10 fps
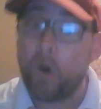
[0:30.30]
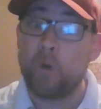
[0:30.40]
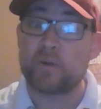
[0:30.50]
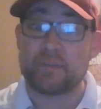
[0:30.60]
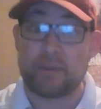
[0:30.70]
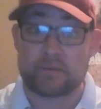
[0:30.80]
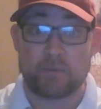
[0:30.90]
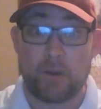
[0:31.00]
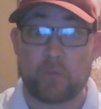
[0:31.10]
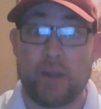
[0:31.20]
over
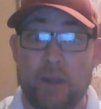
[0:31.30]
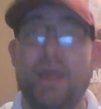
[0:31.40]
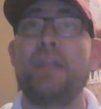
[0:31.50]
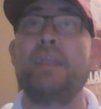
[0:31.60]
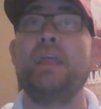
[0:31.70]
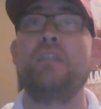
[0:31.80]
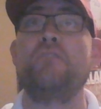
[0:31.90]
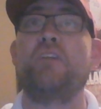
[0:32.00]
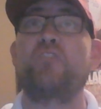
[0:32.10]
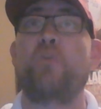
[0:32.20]
Texas Rio Grande Valley and
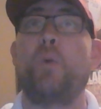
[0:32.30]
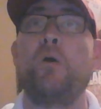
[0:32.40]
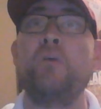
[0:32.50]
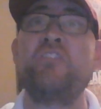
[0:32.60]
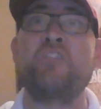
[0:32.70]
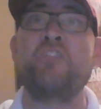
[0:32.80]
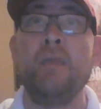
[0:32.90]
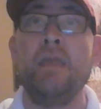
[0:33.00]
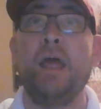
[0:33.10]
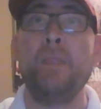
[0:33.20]
the Vaqueros.
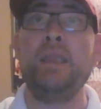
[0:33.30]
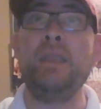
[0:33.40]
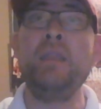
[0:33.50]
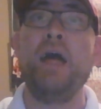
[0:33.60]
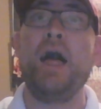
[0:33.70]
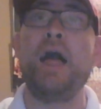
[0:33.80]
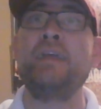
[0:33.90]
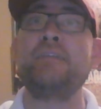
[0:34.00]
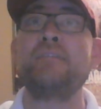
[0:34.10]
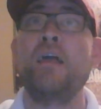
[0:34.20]
And then
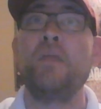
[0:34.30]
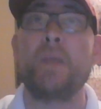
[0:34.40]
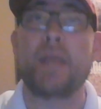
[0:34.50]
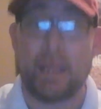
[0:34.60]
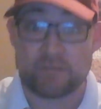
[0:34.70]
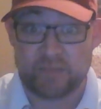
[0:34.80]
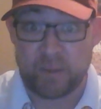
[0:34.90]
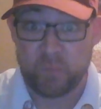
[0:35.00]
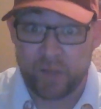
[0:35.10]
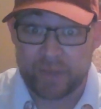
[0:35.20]
against the Kansas
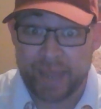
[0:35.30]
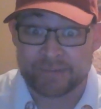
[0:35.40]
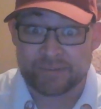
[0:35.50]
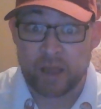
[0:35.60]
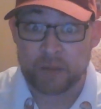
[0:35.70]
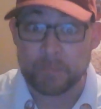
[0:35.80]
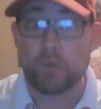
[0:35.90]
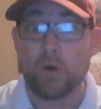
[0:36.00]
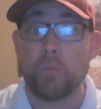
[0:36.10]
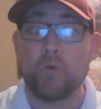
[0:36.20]
State Wildcats, got a big
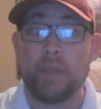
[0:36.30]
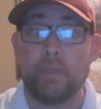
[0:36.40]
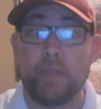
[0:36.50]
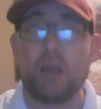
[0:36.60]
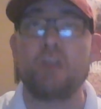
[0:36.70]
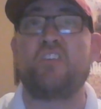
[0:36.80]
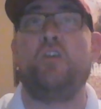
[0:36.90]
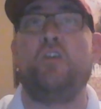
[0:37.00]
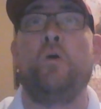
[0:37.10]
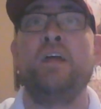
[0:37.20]
home win there
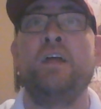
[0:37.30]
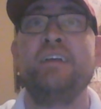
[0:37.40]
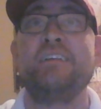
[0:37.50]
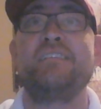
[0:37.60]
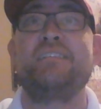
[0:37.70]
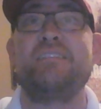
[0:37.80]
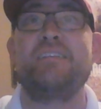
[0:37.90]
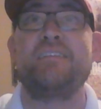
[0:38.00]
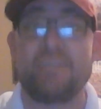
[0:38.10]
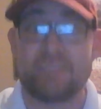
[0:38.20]
too,
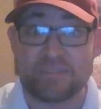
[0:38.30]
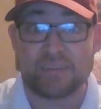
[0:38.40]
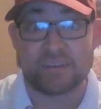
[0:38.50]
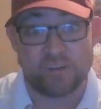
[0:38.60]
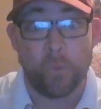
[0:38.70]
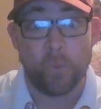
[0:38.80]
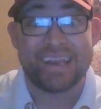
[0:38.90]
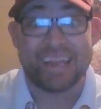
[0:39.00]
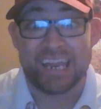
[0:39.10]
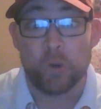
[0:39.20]
66 to
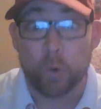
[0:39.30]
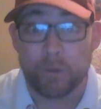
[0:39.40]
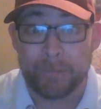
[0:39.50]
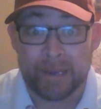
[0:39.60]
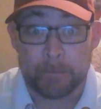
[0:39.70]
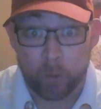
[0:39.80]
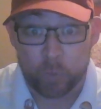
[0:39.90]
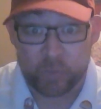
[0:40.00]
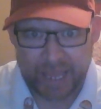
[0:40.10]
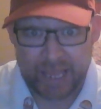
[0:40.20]
61 in Norman.
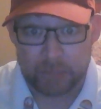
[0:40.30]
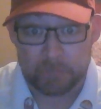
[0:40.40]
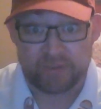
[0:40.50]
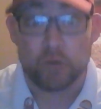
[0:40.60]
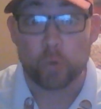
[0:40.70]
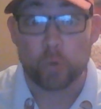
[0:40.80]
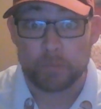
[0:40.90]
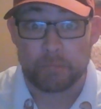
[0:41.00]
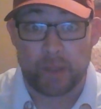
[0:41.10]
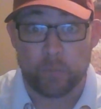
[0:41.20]
Both games in
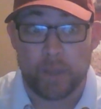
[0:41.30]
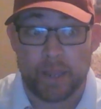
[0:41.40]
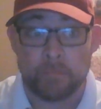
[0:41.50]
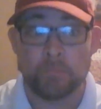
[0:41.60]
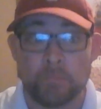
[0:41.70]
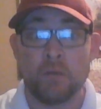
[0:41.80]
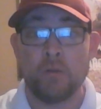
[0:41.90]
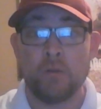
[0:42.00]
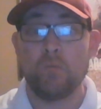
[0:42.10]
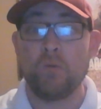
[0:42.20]
Norman, by the way.
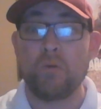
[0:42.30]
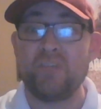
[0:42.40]
We'll